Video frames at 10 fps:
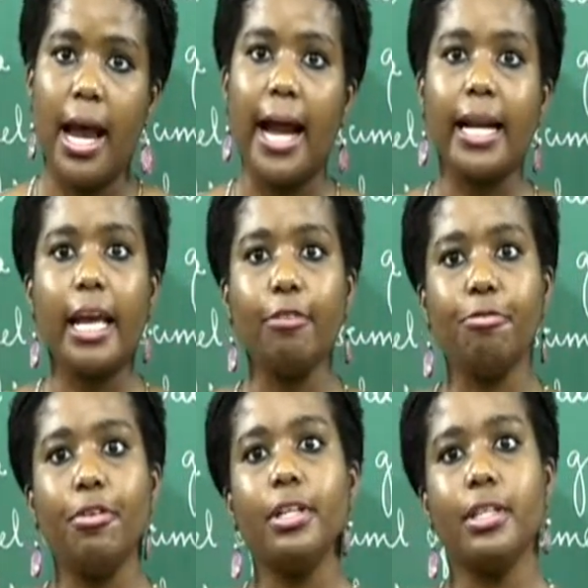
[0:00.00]
And
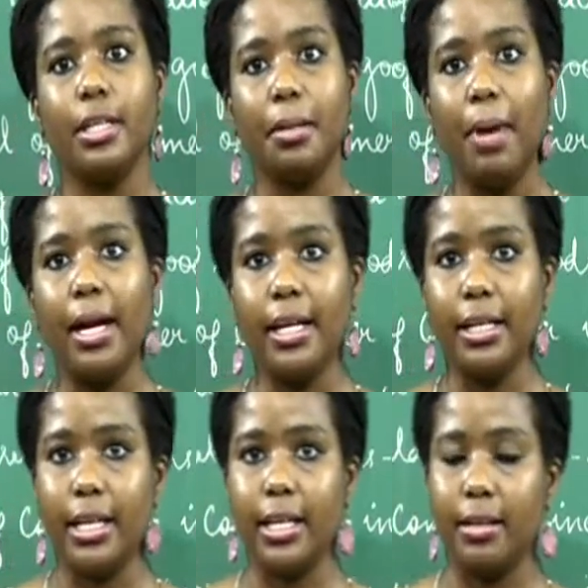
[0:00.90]
if
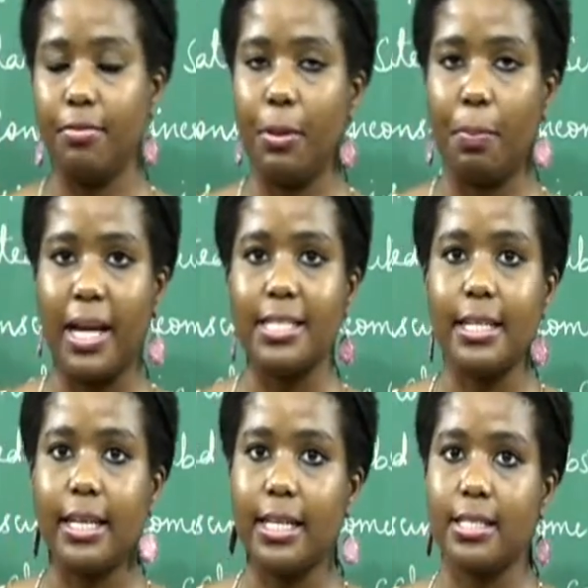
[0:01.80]
the price
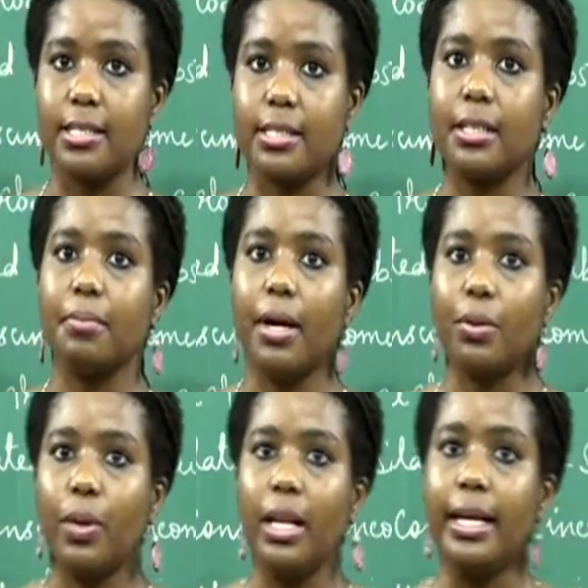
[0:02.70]
decreases, the
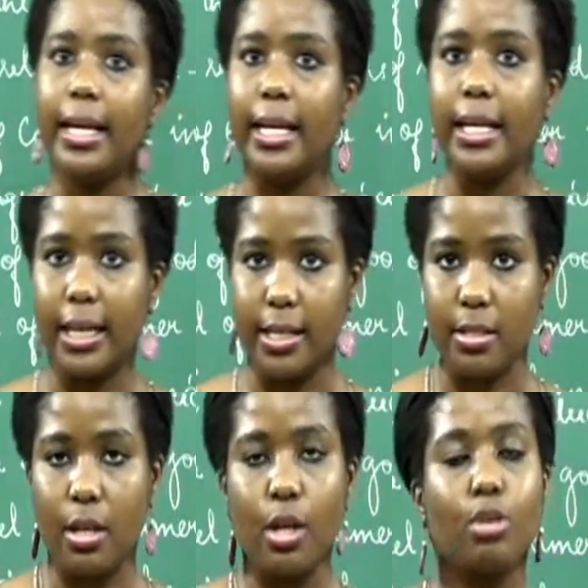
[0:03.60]
demand will increase.